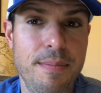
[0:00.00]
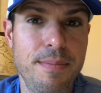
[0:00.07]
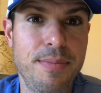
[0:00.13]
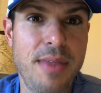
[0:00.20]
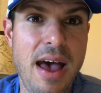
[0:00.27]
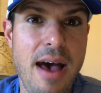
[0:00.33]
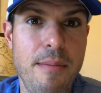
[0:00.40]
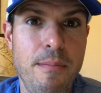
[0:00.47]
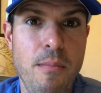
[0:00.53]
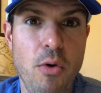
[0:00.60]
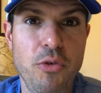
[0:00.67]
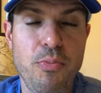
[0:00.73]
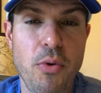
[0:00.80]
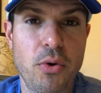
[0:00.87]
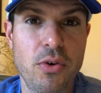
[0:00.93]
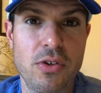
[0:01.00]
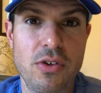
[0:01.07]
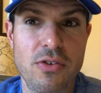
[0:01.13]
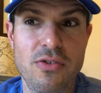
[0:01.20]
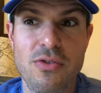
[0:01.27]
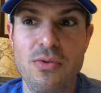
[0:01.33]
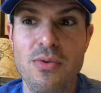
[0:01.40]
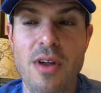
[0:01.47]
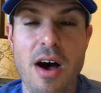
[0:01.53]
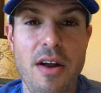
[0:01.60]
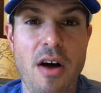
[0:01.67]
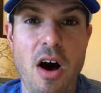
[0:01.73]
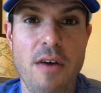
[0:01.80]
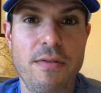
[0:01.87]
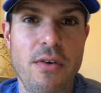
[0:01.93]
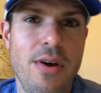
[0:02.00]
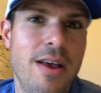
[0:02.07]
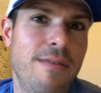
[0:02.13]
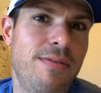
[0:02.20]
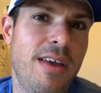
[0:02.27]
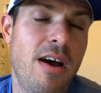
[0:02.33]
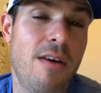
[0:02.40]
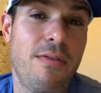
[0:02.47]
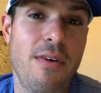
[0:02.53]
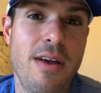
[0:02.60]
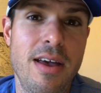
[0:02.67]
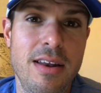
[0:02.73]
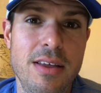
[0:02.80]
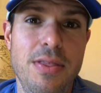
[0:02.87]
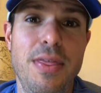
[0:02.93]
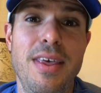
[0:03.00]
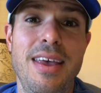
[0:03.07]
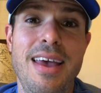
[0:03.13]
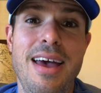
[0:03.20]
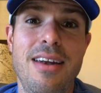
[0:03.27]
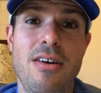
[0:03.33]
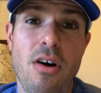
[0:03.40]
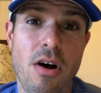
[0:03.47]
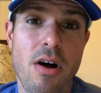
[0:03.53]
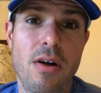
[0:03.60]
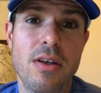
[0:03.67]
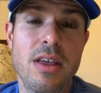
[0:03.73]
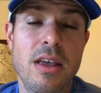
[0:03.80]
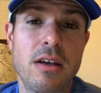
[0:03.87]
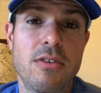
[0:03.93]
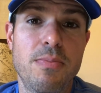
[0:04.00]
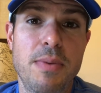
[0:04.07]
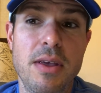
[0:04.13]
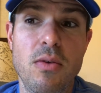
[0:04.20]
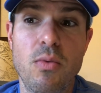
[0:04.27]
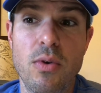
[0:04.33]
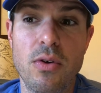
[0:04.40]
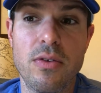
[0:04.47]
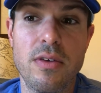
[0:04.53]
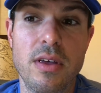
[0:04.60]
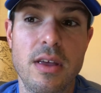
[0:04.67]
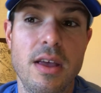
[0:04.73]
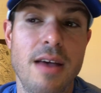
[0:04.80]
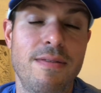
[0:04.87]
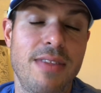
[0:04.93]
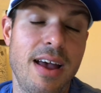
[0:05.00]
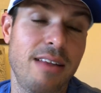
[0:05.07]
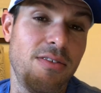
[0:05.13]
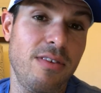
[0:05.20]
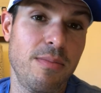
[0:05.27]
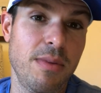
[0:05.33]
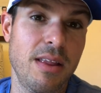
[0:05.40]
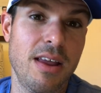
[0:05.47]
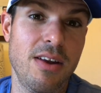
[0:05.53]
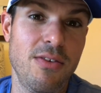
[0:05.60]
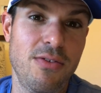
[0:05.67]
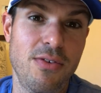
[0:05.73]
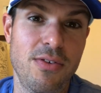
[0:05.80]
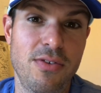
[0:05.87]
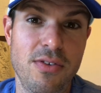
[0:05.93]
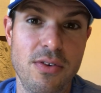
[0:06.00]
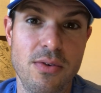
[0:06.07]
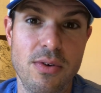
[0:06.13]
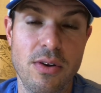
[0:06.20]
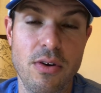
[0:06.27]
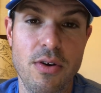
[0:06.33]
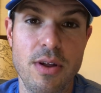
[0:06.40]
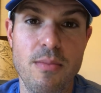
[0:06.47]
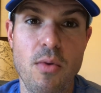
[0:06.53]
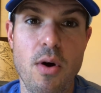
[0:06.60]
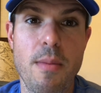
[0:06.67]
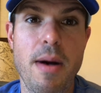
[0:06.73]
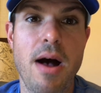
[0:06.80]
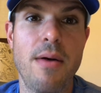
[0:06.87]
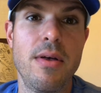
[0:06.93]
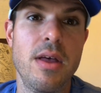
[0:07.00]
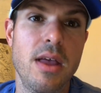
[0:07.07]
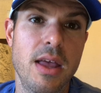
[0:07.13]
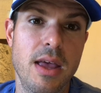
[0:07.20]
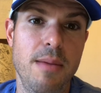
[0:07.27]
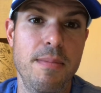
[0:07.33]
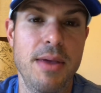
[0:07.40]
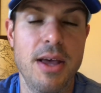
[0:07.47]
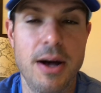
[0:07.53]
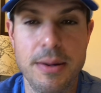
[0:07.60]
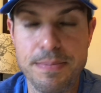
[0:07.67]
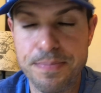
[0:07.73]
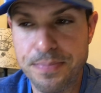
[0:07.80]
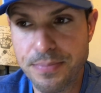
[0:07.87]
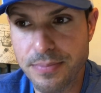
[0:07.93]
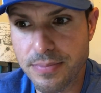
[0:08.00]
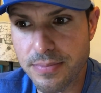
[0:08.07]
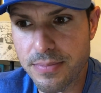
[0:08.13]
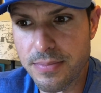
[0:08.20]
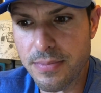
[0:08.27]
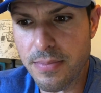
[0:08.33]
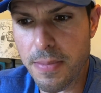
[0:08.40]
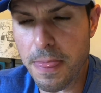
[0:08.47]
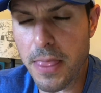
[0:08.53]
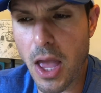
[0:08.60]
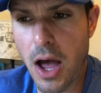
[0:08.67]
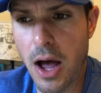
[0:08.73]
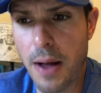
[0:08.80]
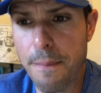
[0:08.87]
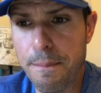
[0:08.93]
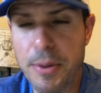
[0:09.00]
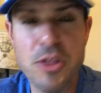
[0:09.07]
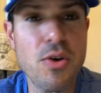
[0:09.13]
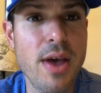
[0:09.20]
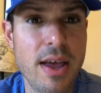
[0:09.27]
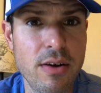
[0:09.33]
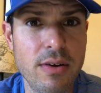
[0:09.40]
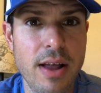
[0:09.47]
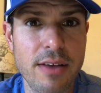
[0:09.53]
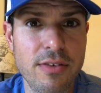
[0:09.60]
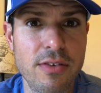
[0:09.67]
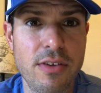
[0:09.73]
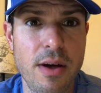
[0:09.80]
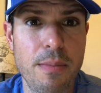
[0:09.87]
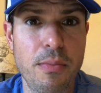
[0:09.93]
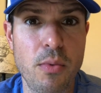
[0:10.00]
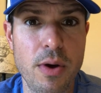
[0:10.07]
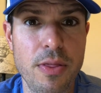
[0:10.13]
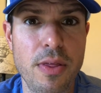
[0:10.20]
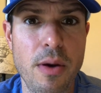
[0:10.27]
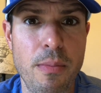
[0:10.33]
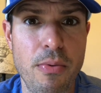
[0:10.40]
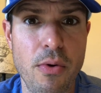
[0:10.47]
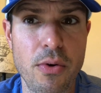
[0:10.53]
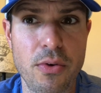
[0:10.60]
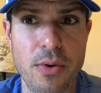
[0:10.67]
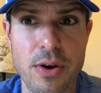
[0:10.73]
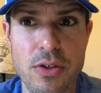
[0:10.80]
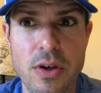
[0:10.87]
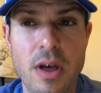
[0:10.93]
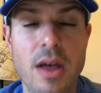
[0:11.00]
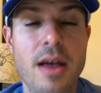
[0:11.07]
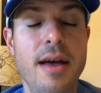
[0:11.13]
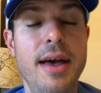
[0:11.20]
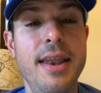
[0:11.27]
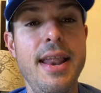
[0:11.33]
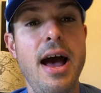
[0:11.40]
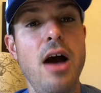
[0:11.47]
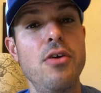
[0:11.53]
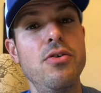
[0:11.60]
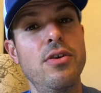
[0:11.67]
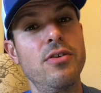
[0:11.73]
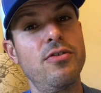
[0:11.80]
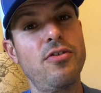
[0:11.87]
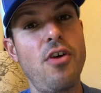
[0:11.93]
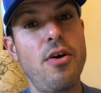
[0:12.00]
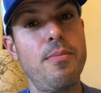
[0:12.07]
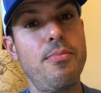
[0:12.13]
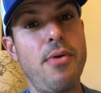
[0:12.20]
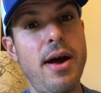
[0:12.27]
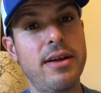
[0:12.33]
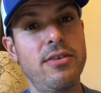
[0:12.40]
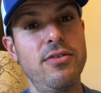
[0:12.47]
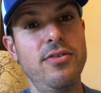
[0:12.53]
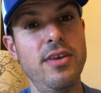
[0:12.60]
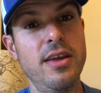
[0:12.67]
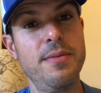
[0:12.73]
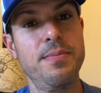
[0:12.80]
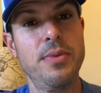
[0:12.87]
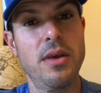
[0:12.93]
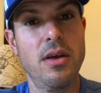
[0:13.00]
that most brokerages do not offer, if they offer anything at all. eXp Realty, if that's something that interests you and learning more about, hit me up. But you hang your license up with a brokerage, and now you can start practicing